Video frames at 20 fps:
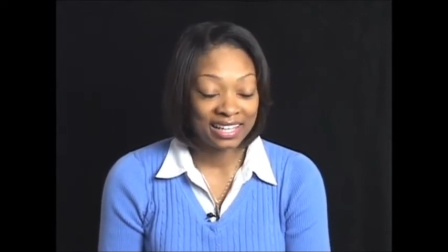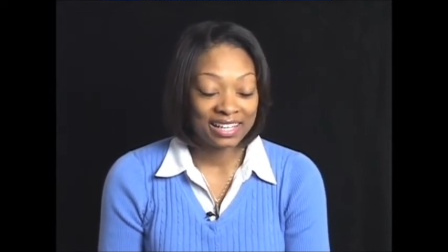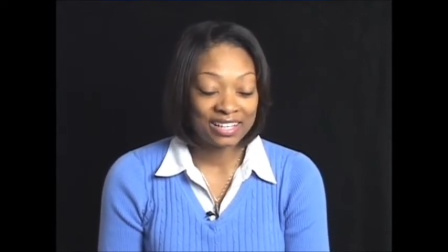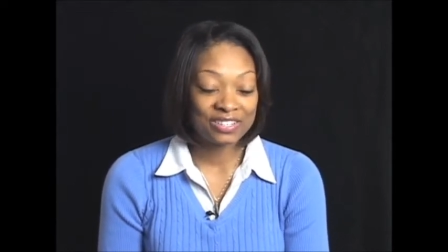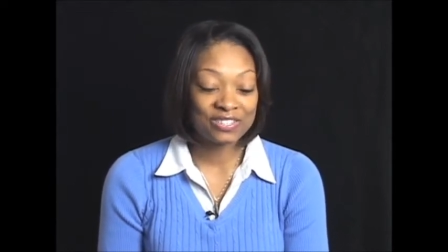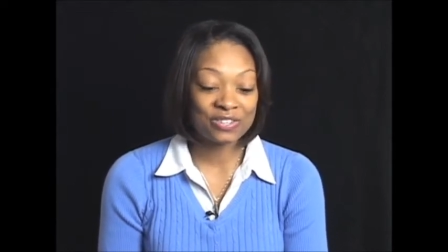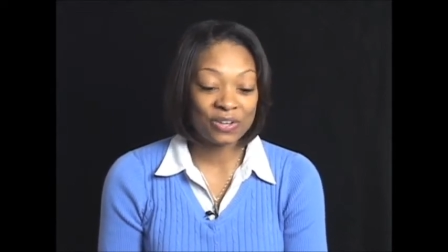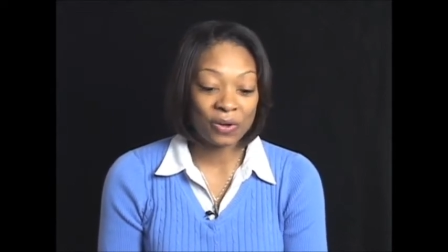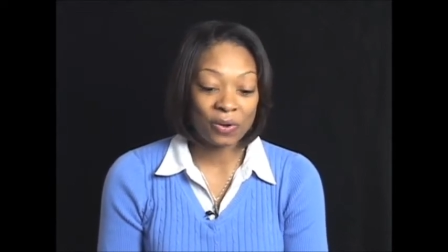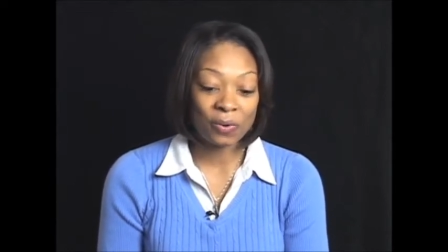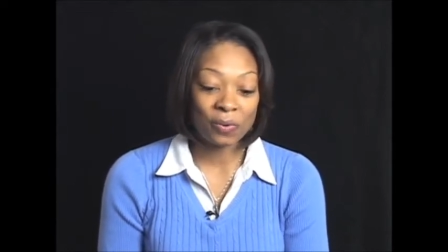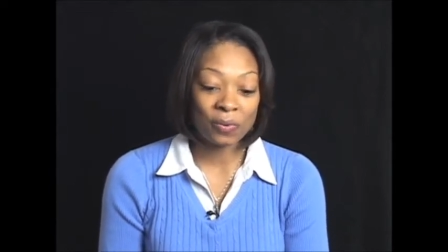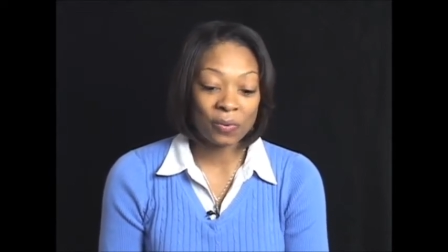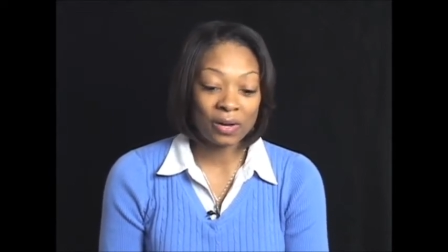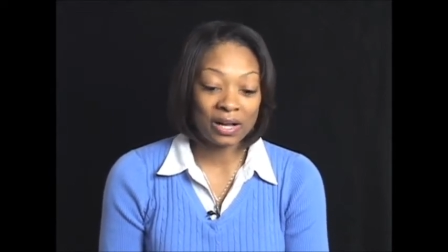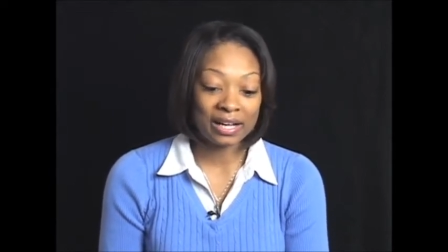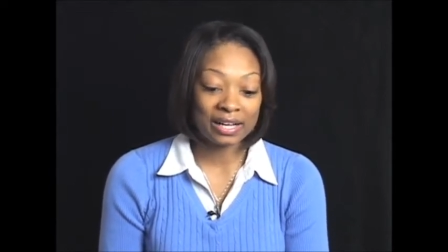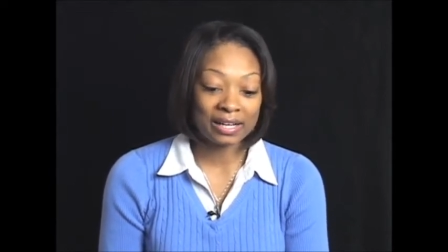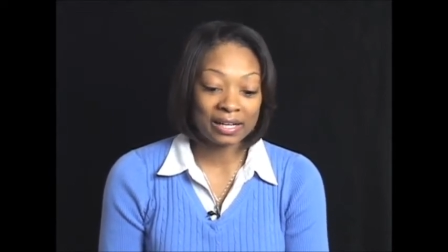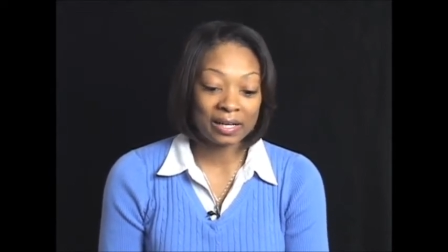So
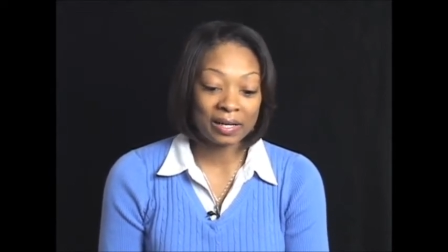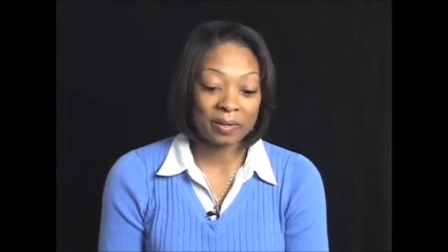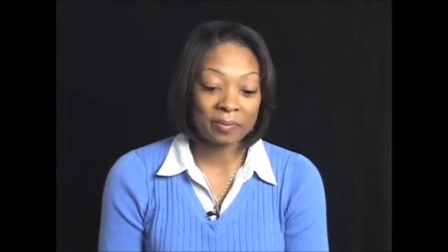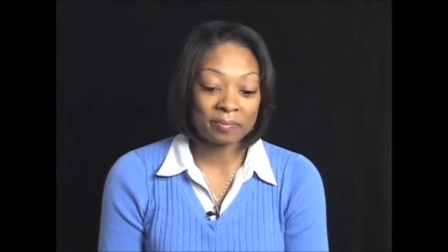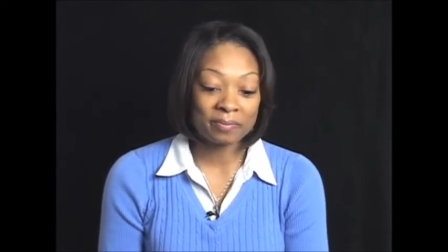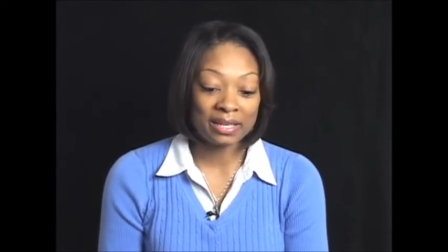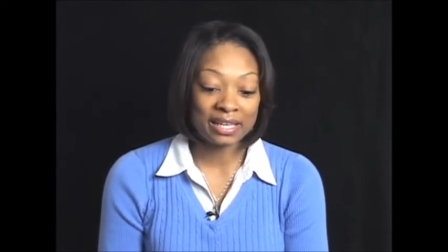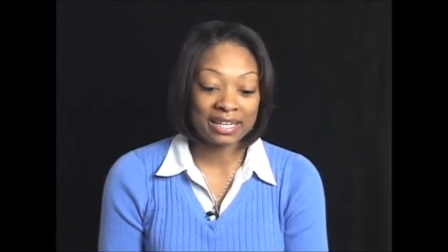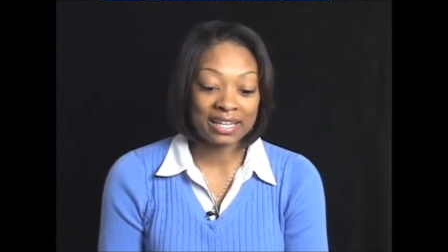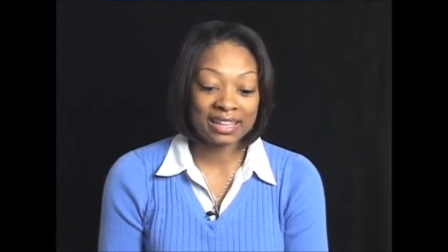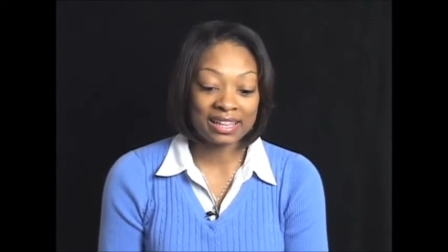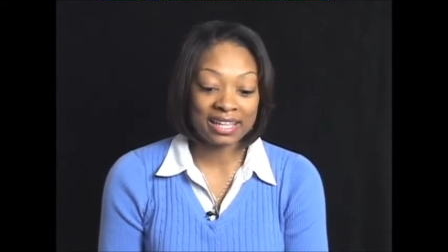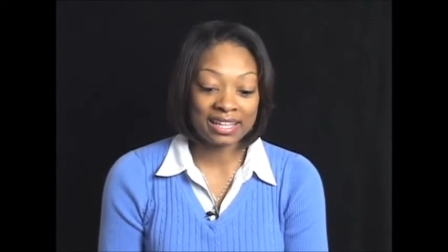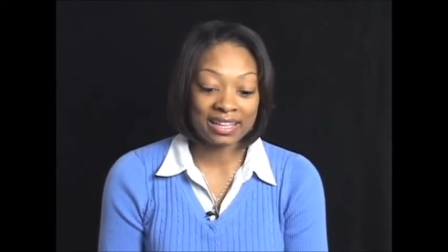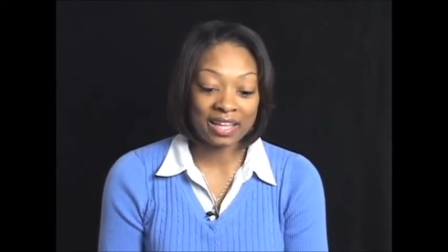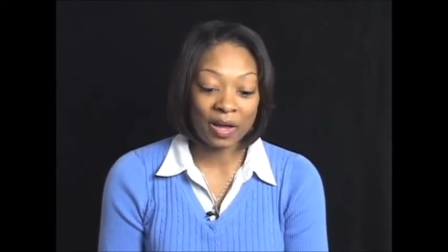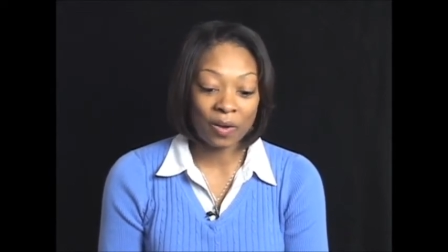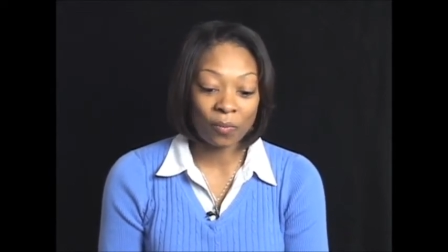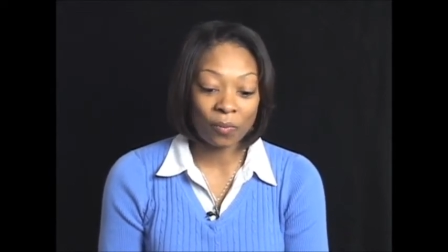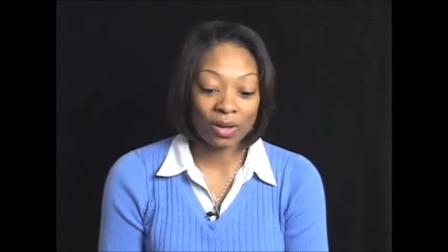anything
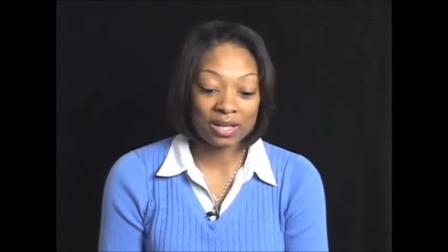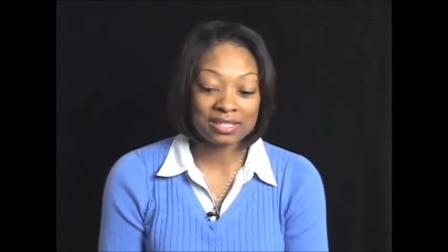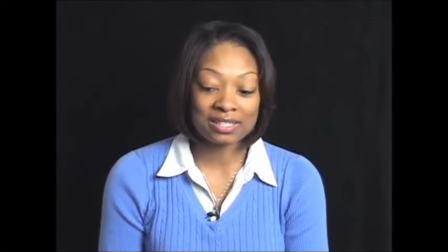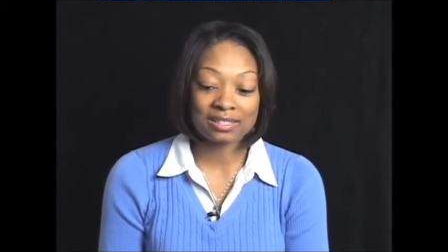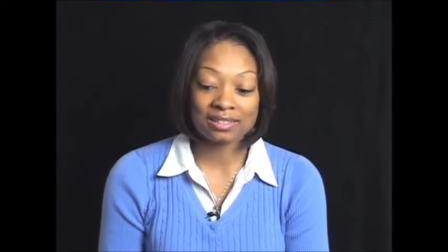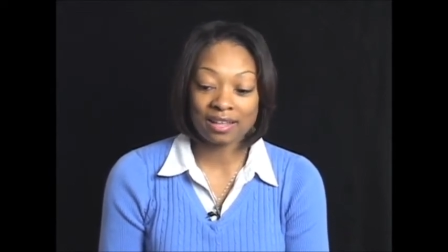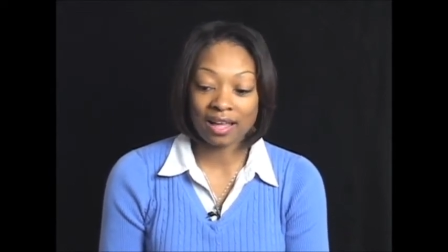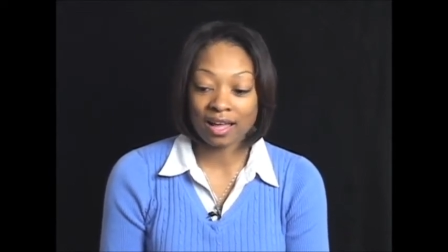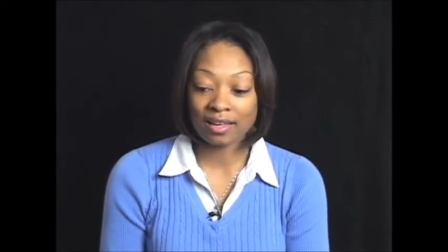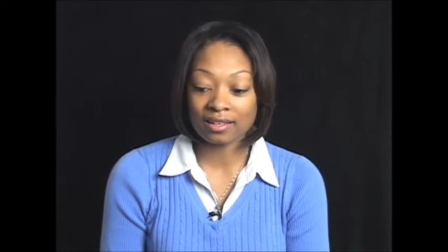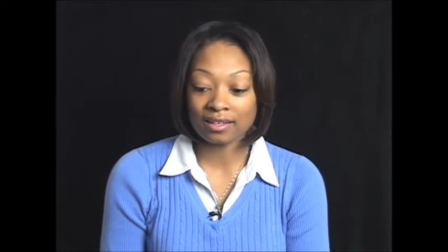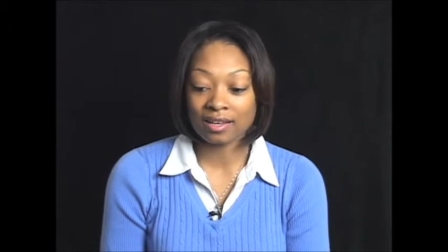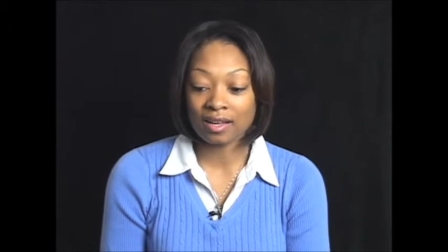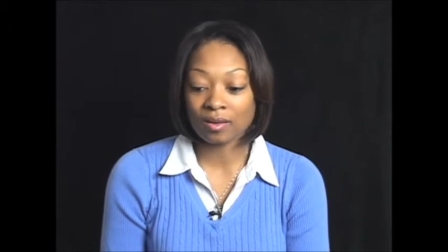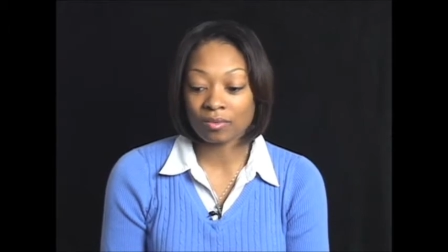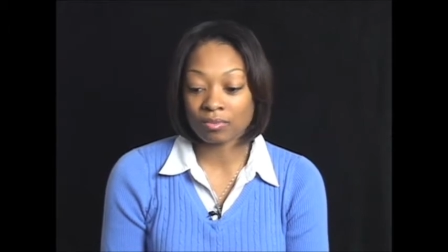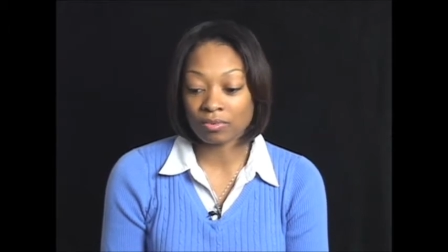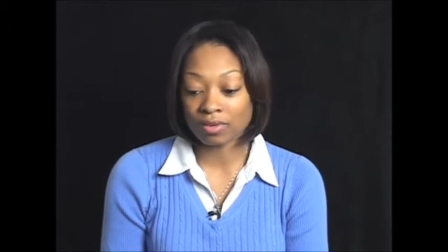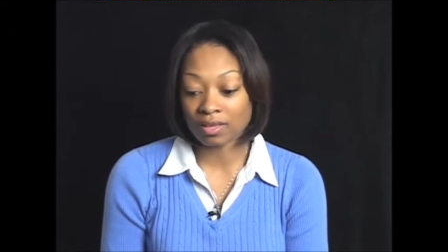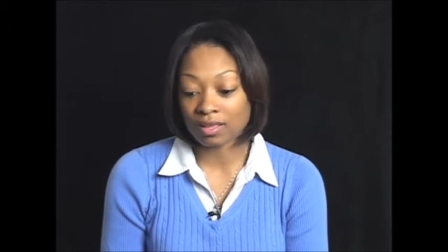that wasn't lining
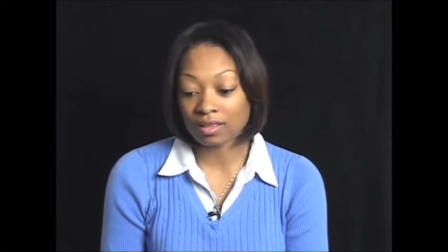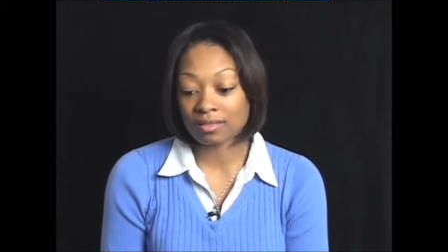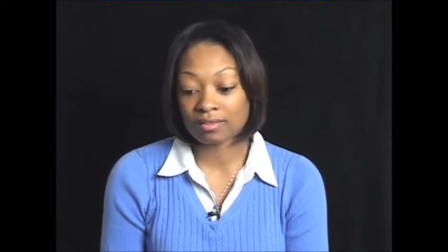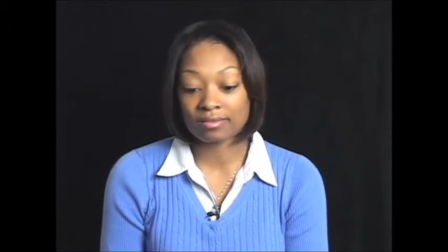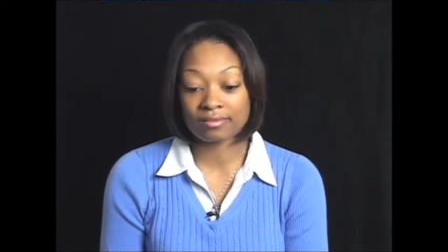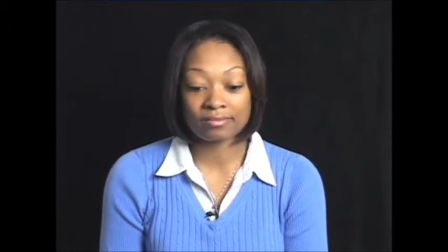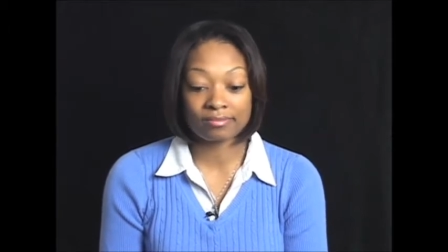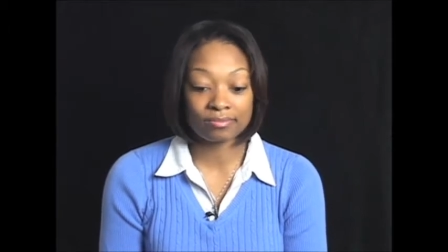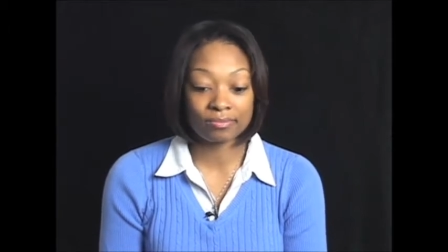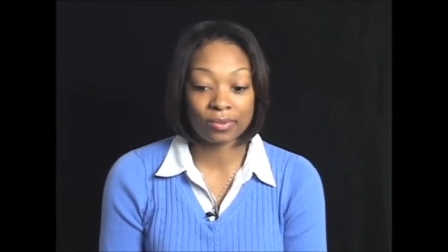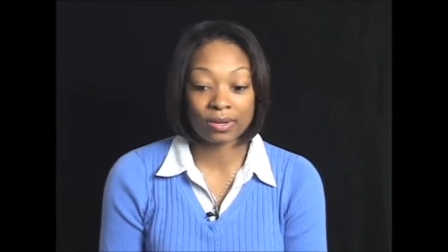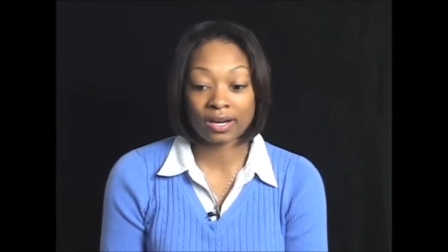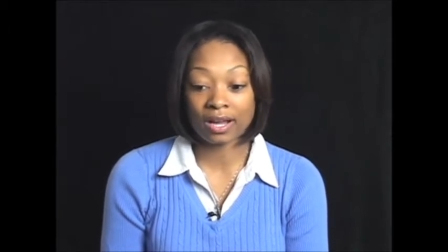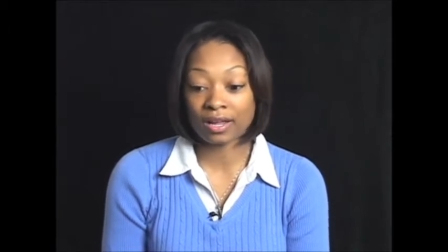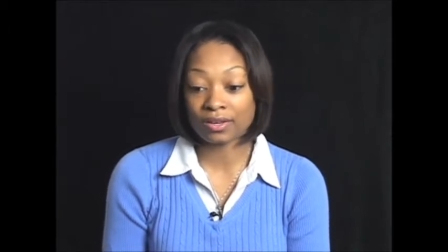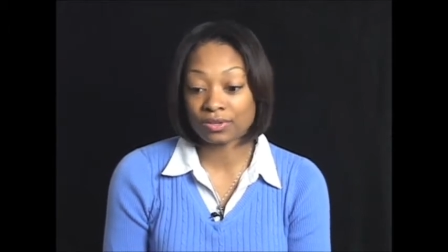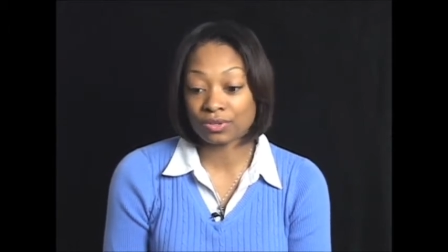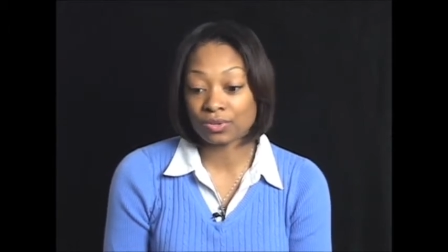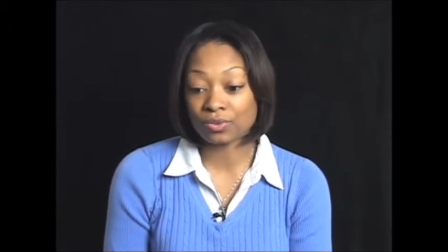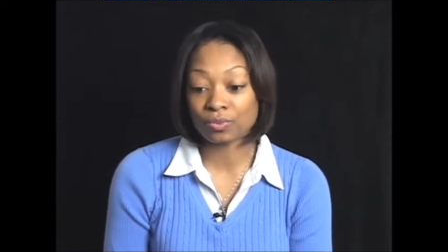up with what
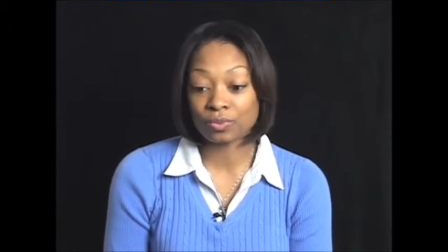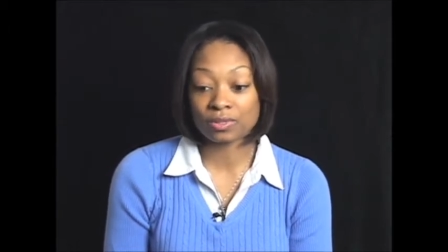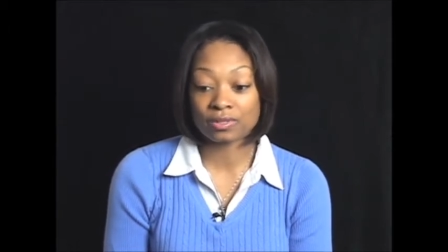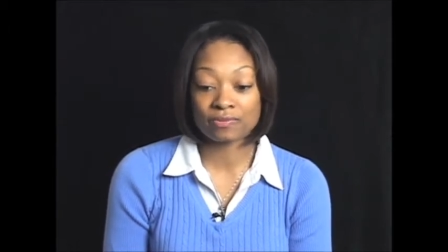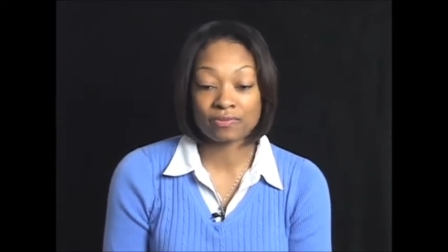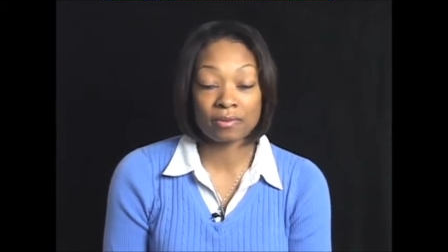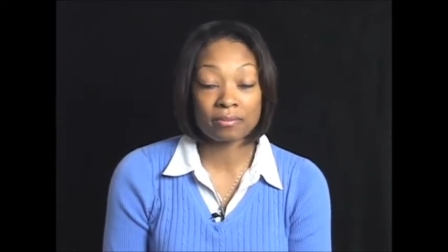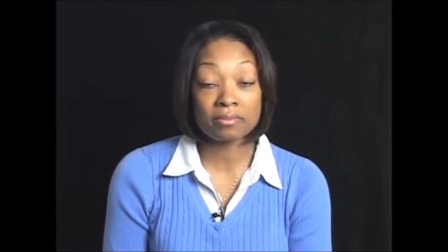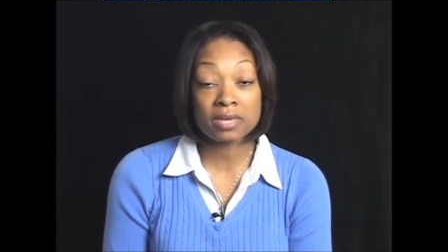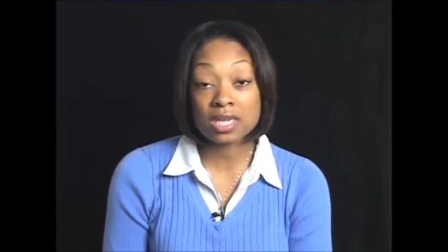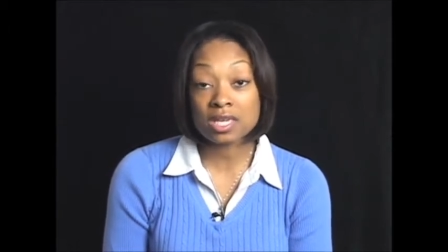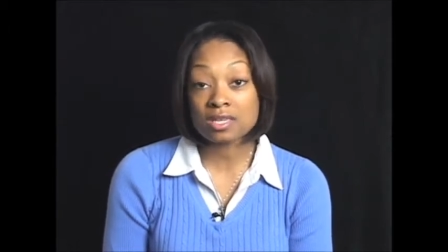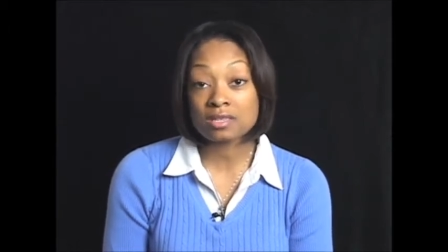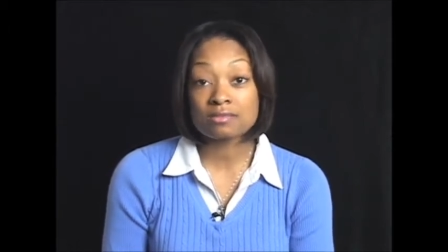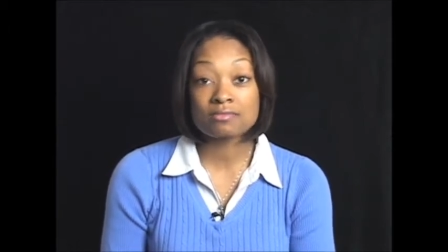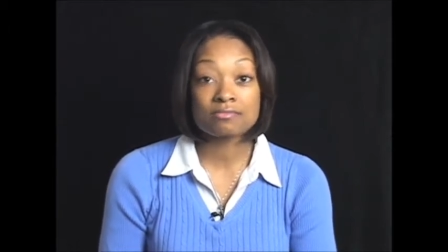I knew was for me,